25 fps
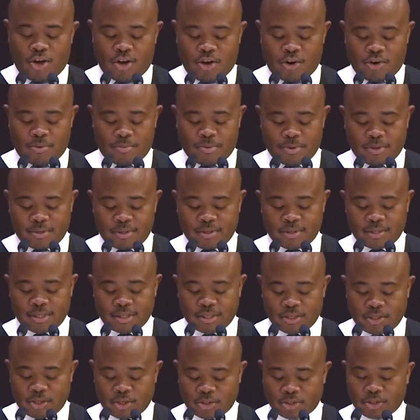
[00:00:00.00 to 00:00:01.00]

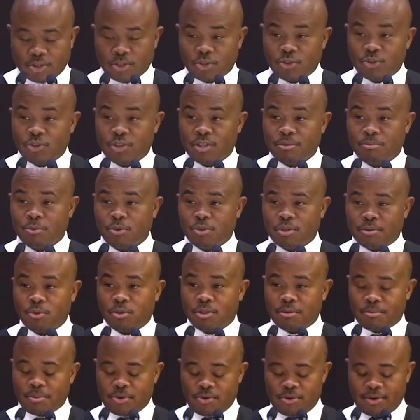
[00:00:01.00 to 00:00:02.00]
Honorable Dr. Eugene
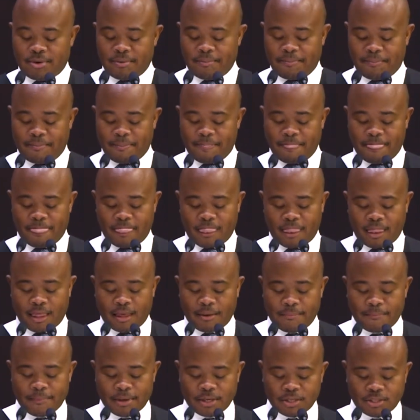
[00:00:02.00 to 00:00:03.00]
Mutimura,
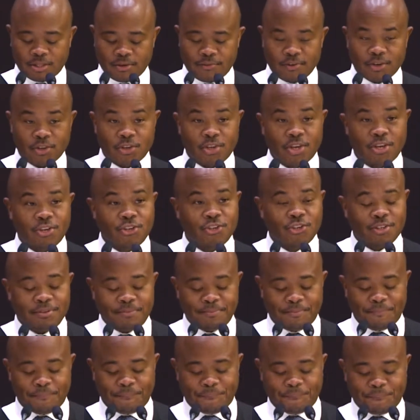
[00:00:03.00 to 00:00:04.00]
Minister of
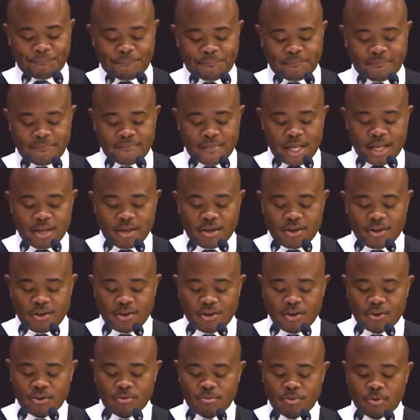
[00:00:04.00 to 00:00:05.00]
Education.
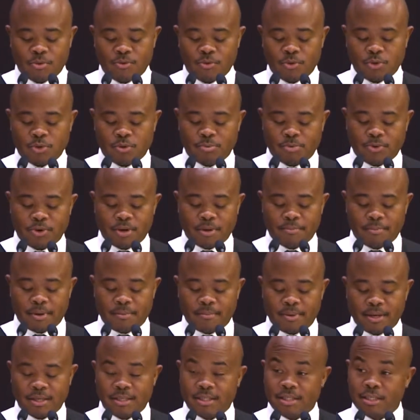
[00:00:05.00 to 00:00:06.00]
Honorable Rosemary
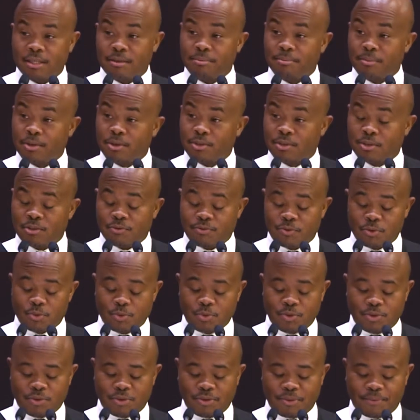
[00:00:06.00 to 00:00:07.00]
Mbabazi, Minister of
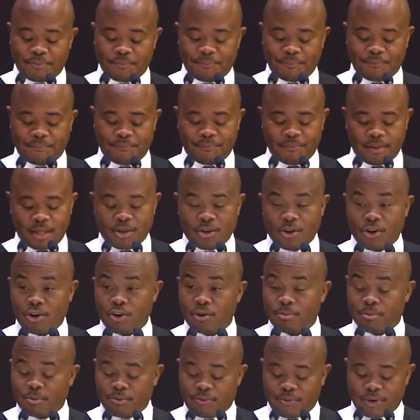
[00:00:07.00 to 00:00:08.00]
Youth.
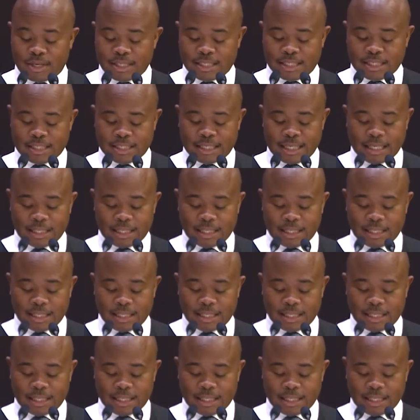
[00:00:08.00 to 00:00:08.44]
Honorable Francis